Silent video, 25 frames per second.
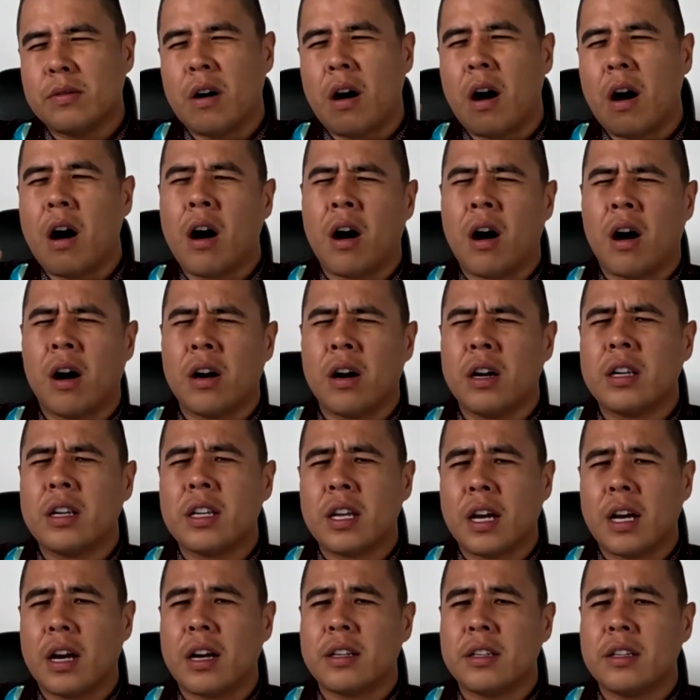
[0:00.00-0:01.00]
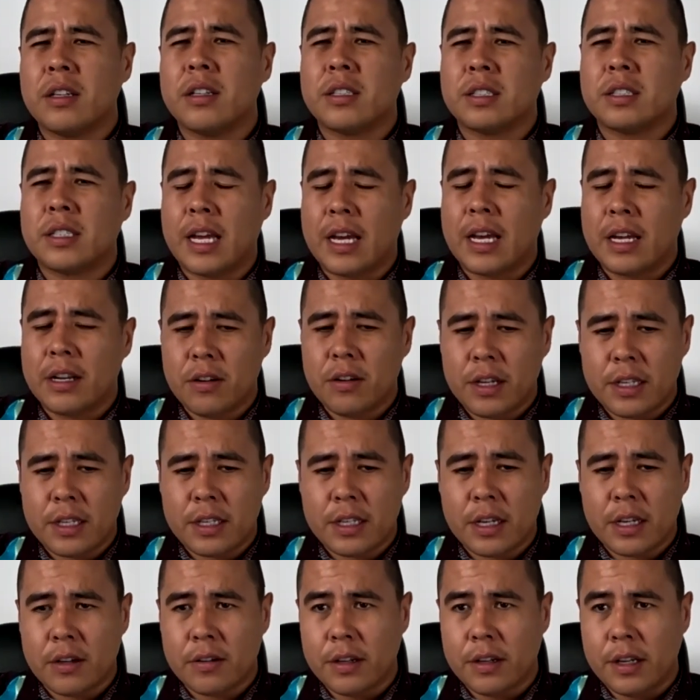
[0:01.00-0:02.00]
hard to understand right
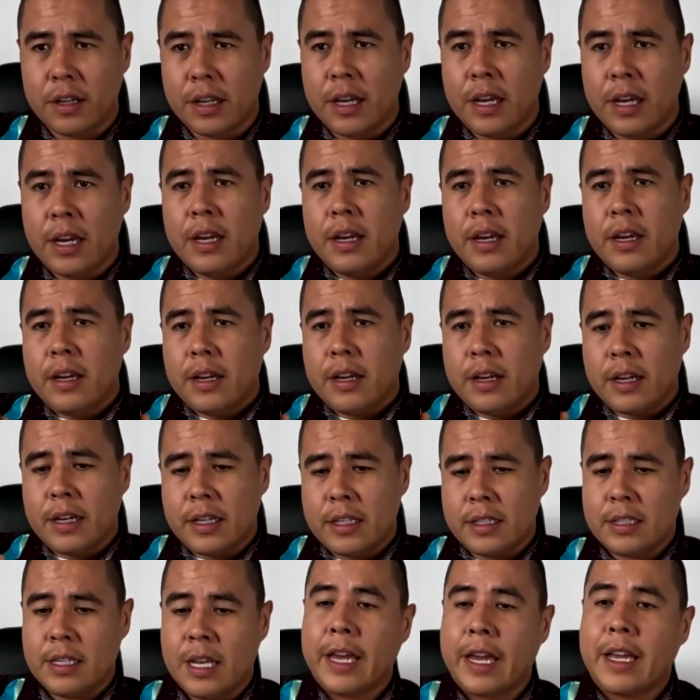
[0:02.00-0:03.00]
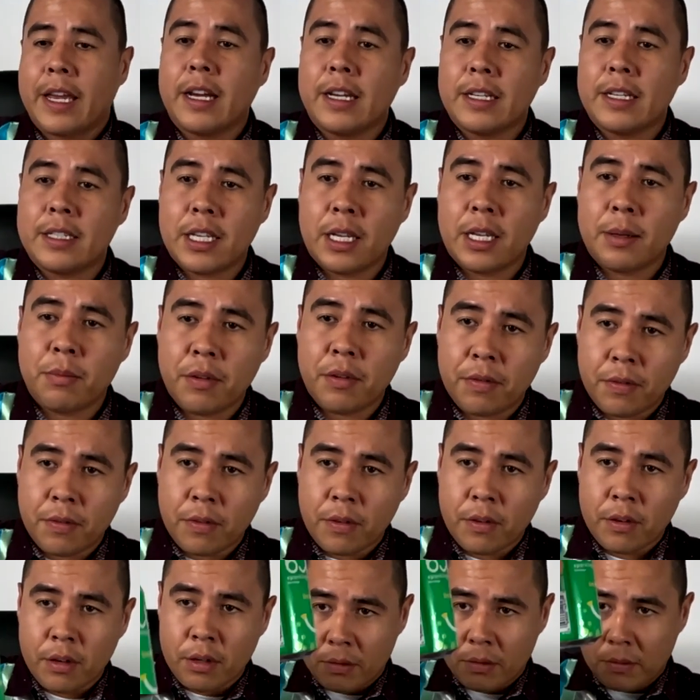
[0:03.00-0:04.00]
now, and because like I said
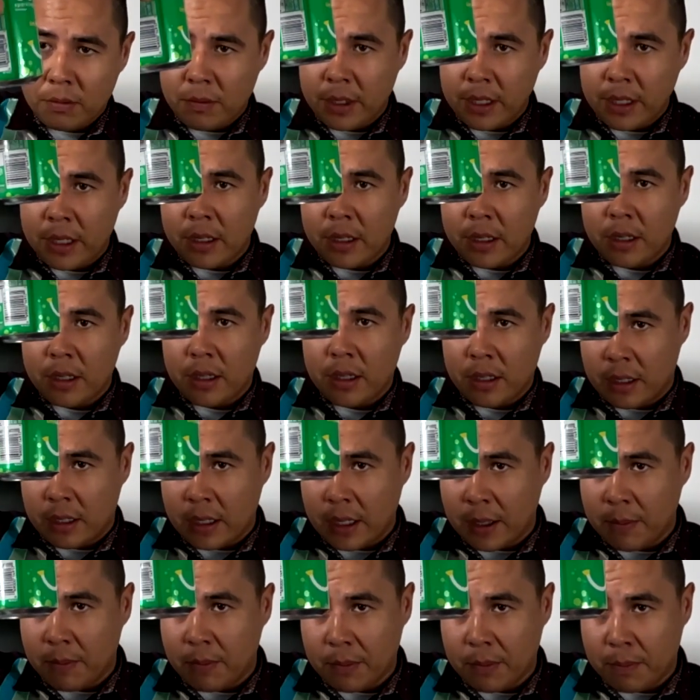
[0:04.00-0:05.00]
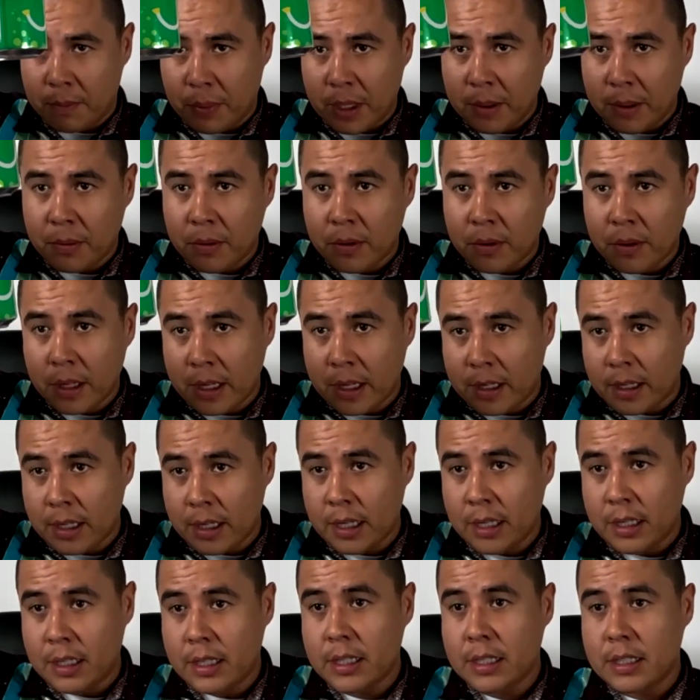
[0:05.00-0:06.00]
before, we are the type of people that
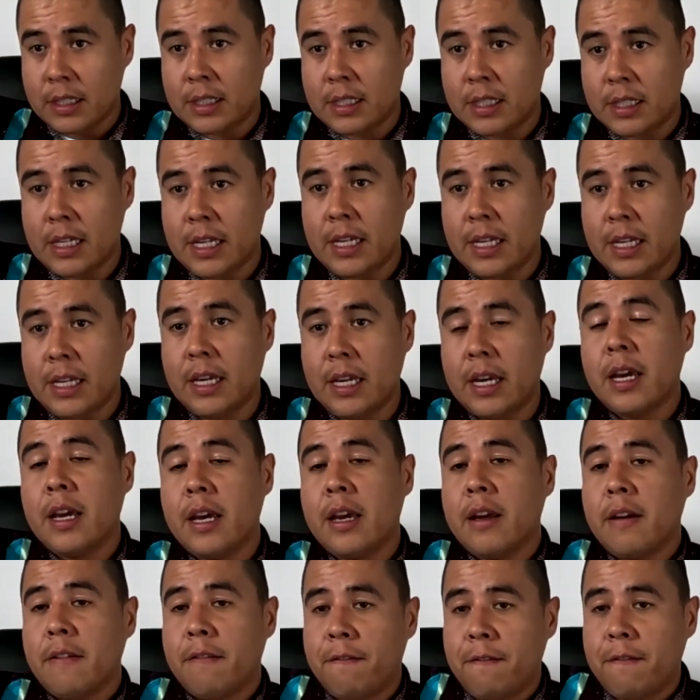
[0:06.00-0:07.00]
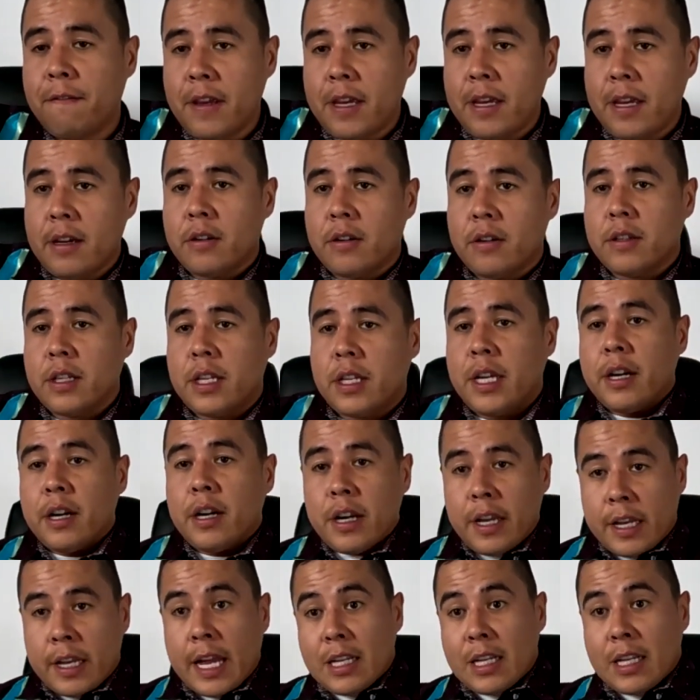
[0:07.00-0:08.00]
need to see, feel, and hear,
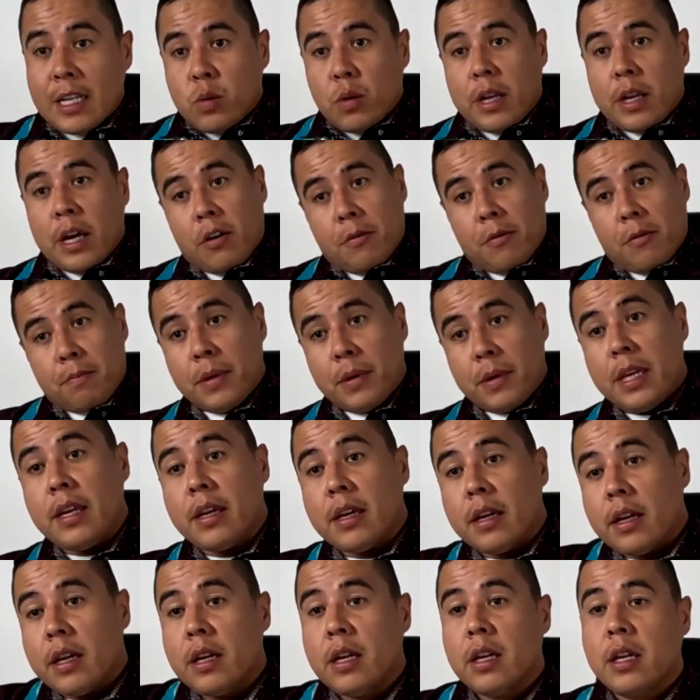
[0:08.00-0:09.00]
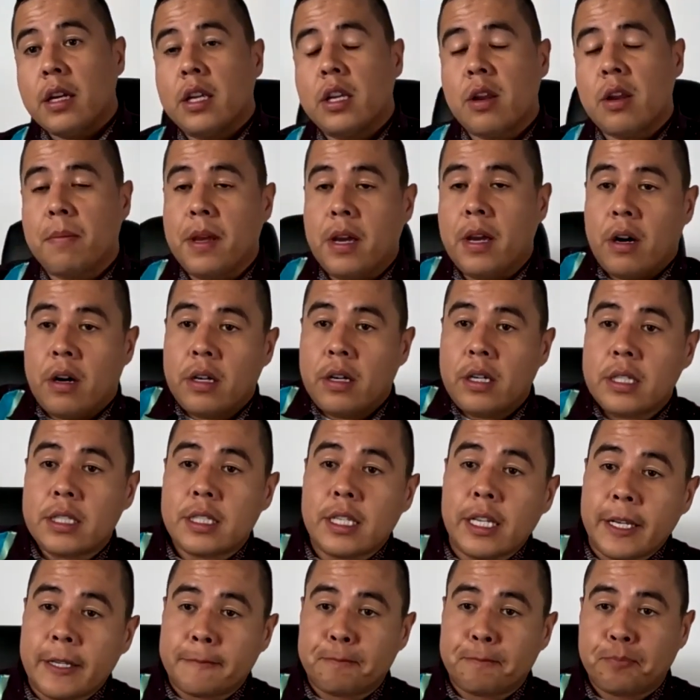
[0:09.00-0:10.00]
and that's what helped me, to be honest.
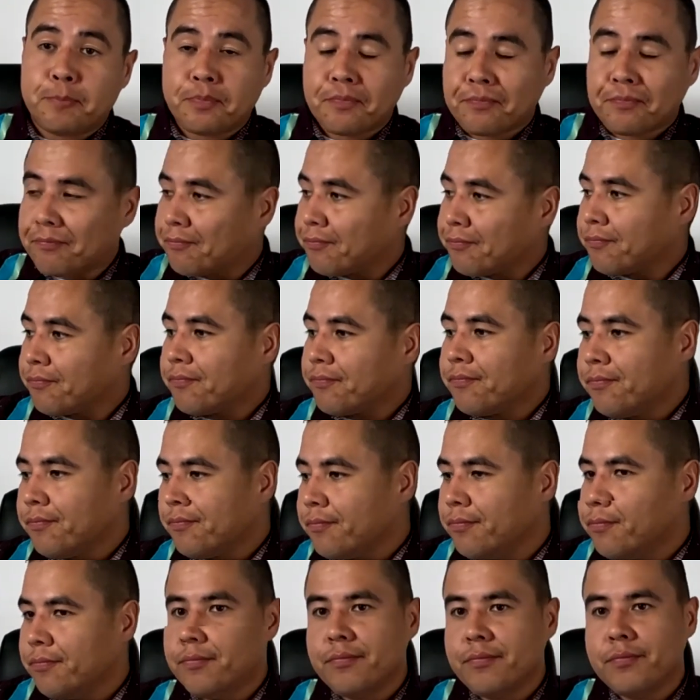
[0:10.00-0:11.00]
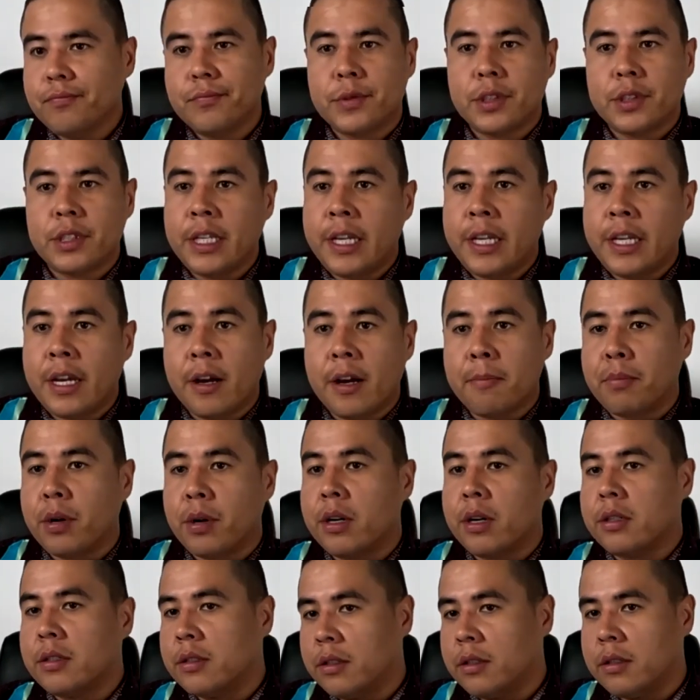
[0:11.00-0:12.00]
Like seeing a
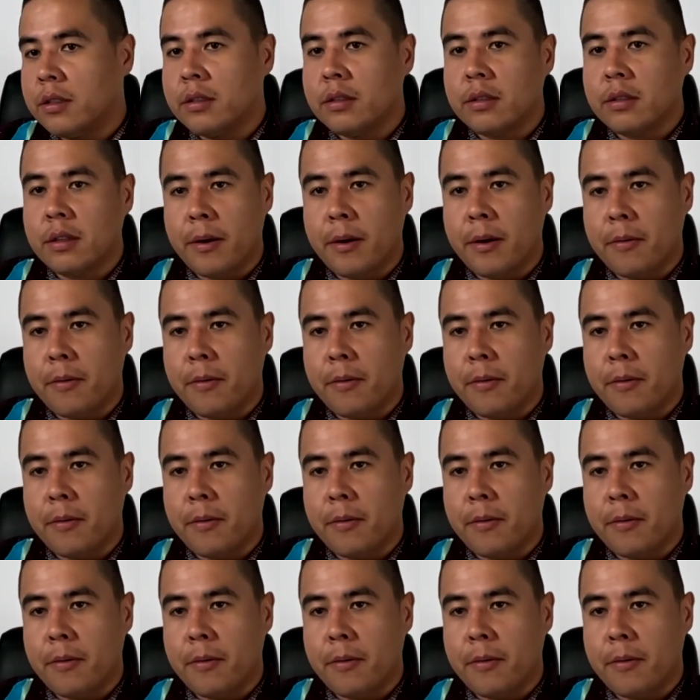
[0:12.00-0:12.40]
person,